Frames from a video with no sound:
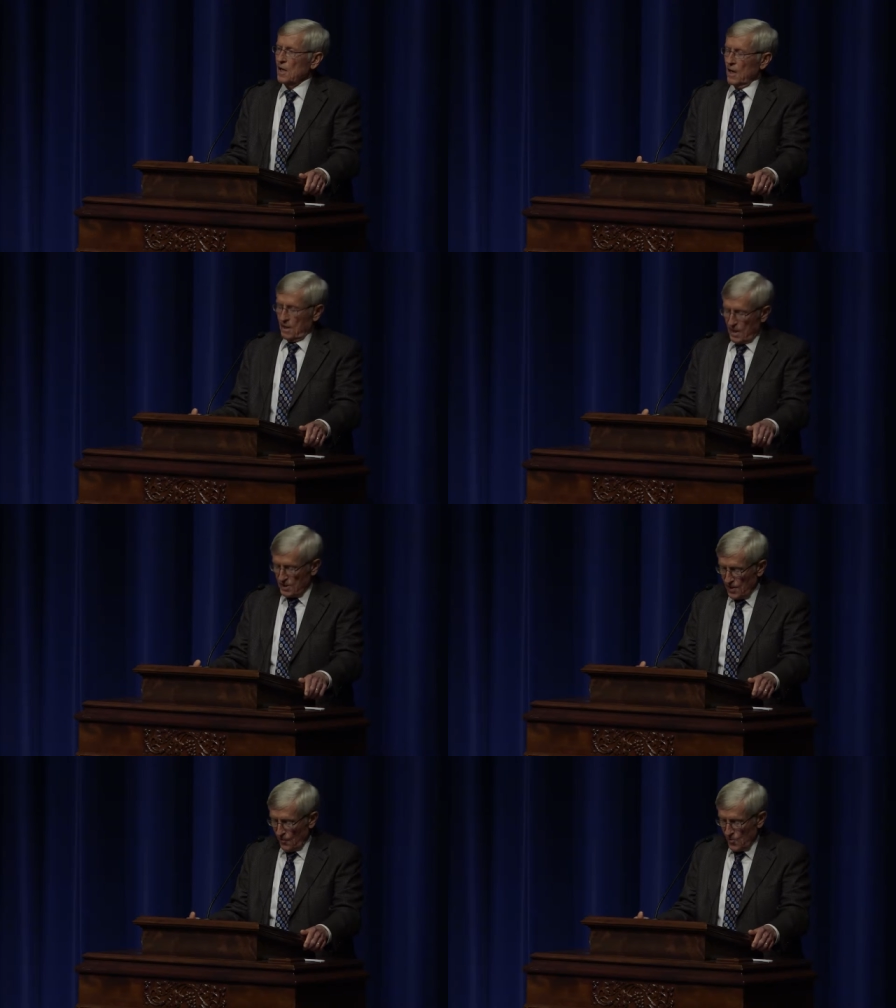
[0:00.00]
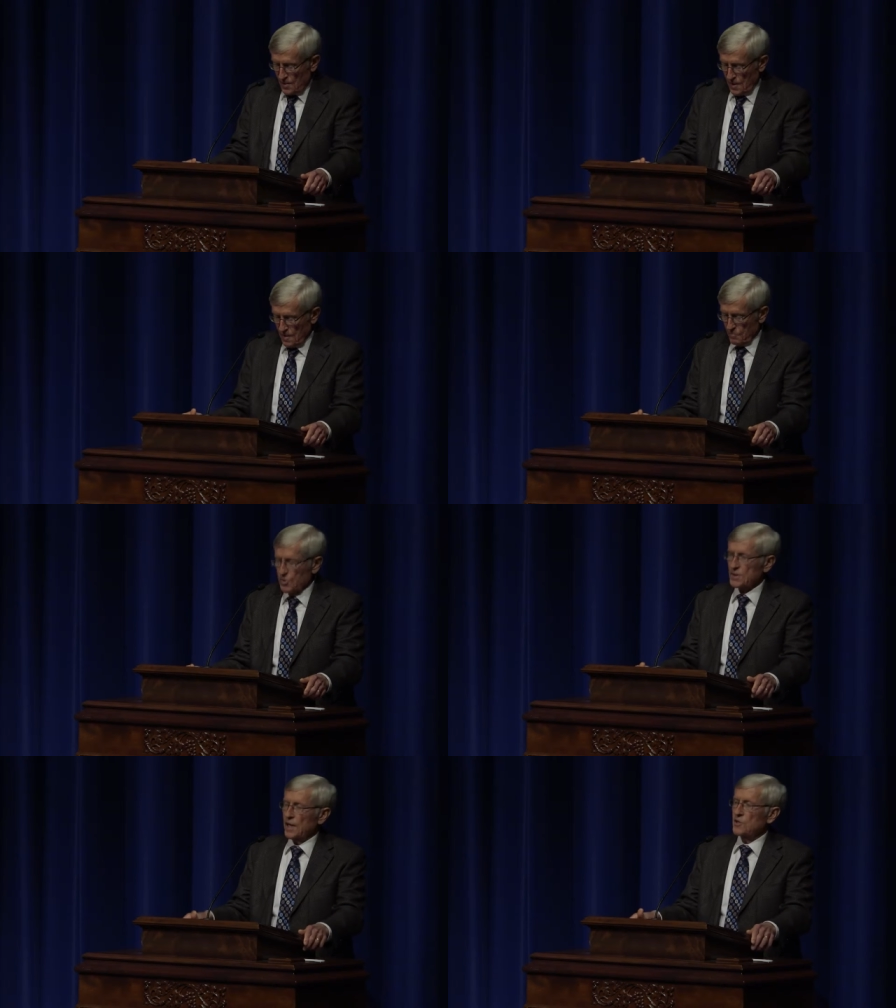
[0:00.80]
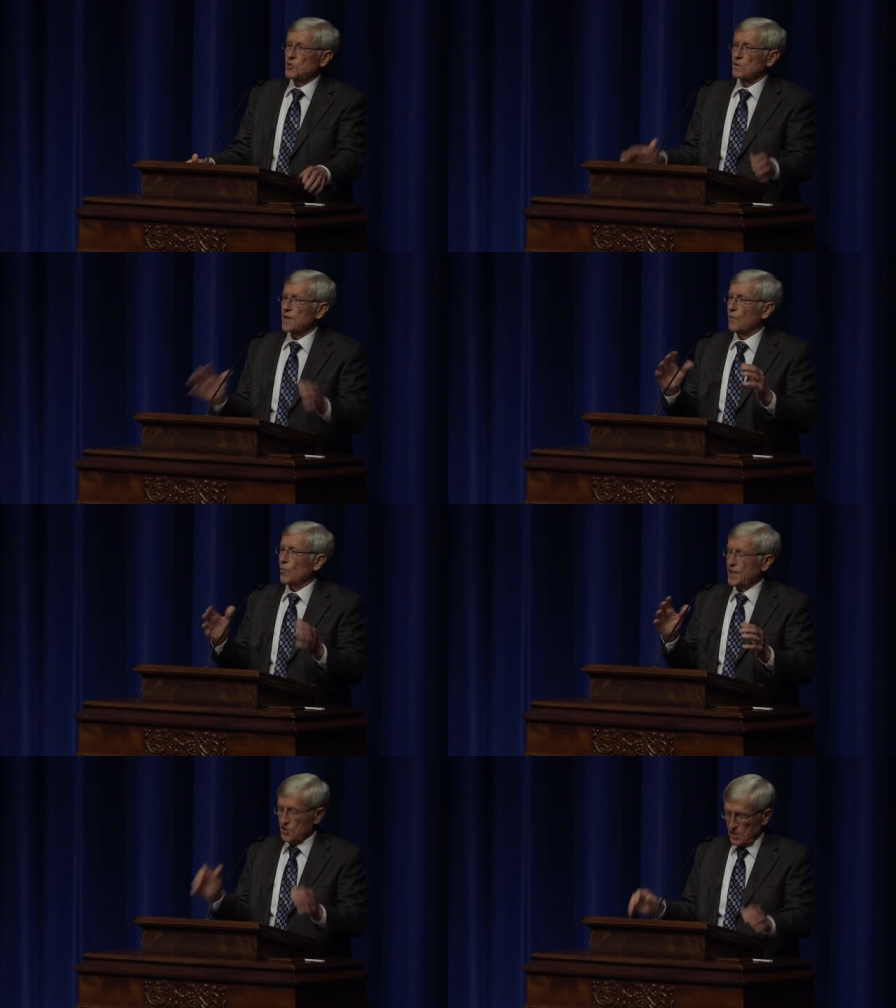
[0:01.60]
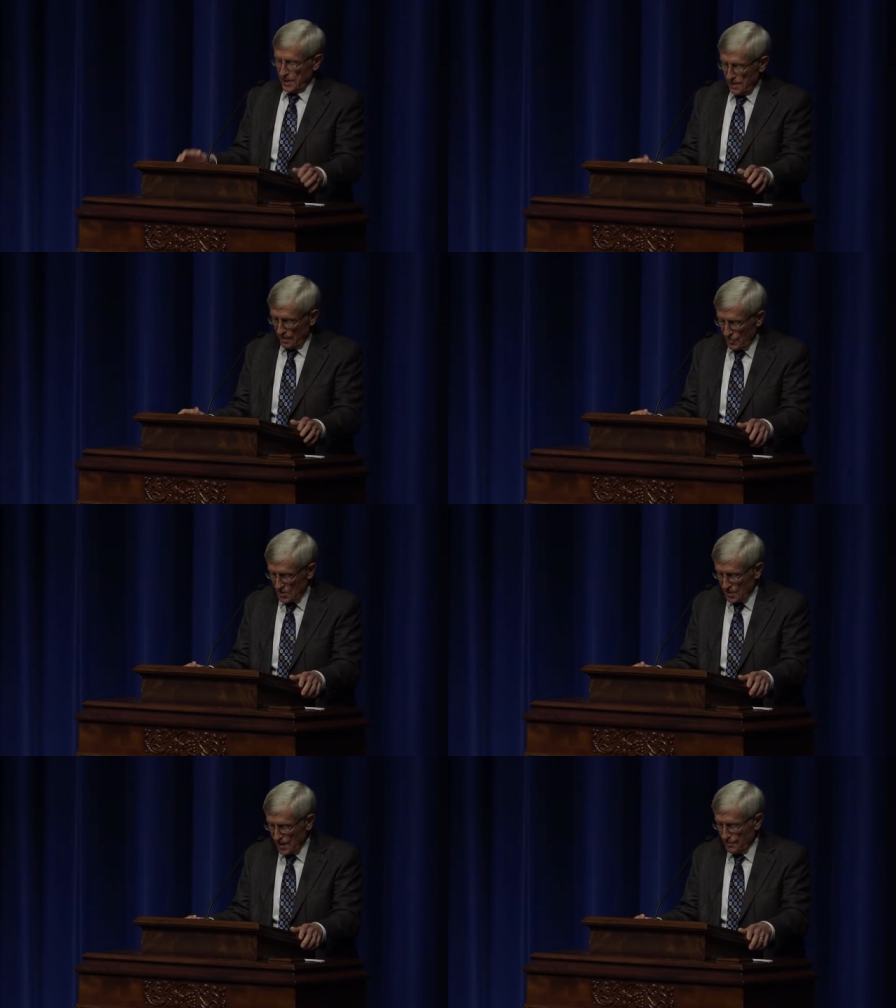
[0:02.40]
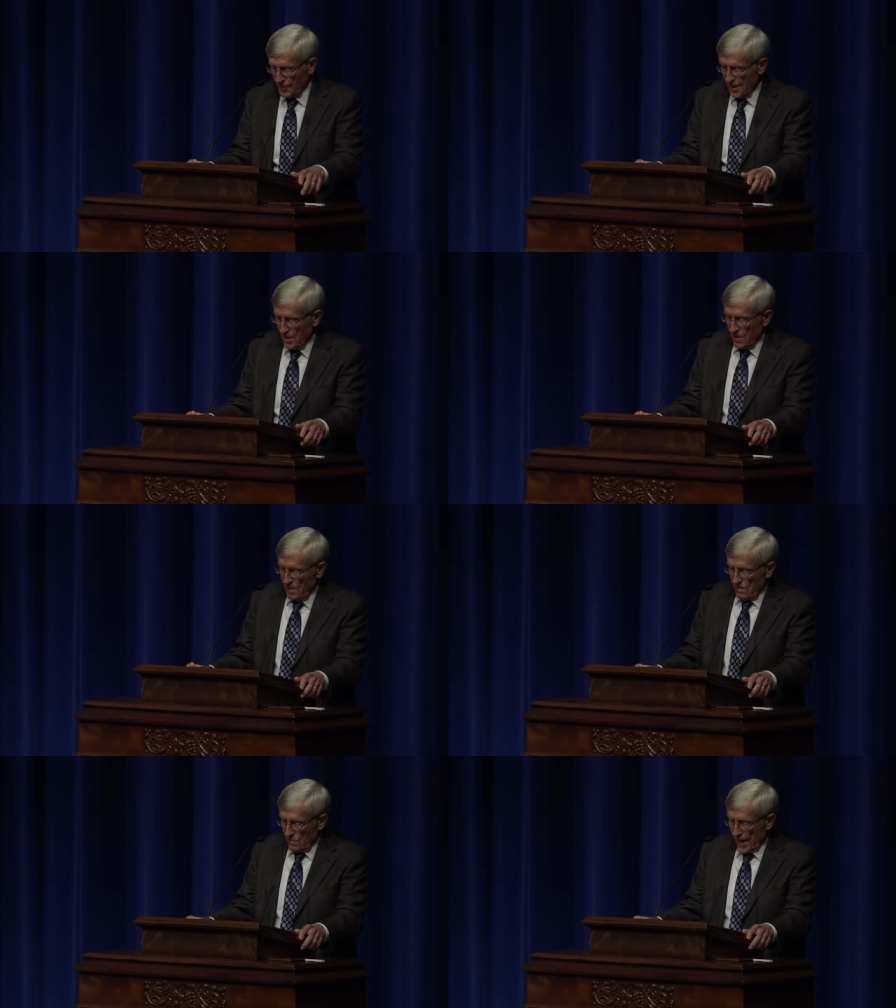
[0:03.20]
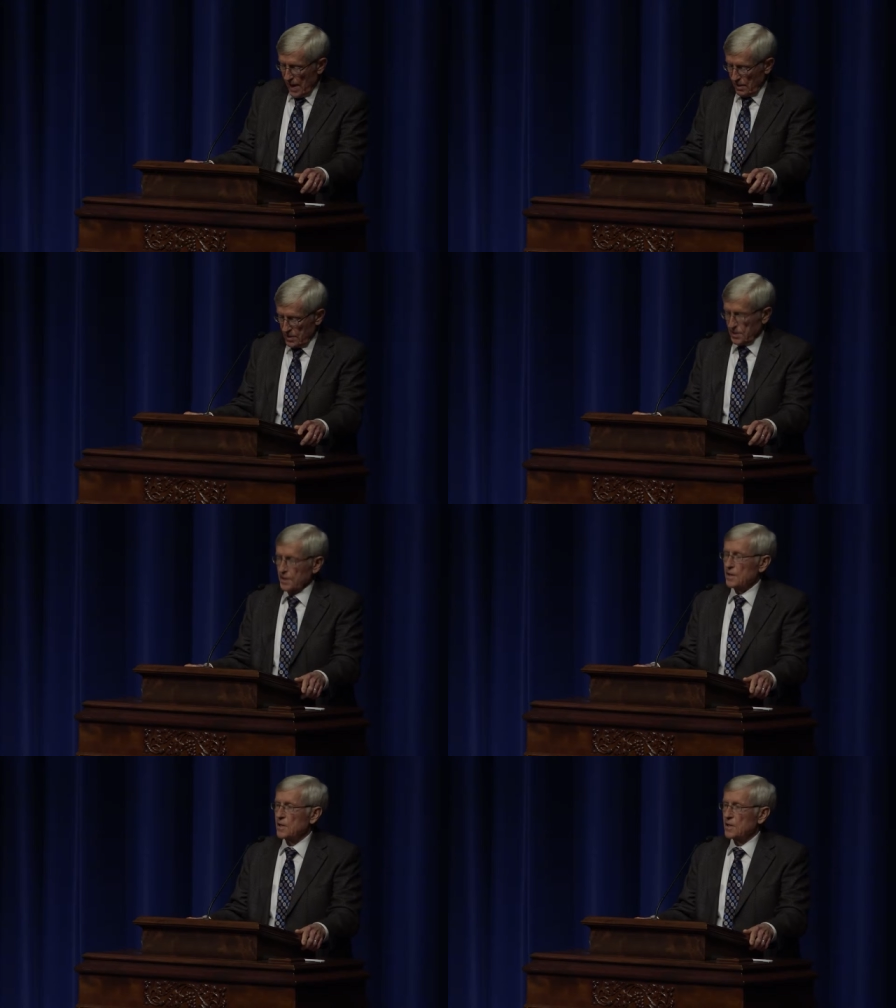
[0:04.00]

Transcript: a, a different potential that we see of the same reality.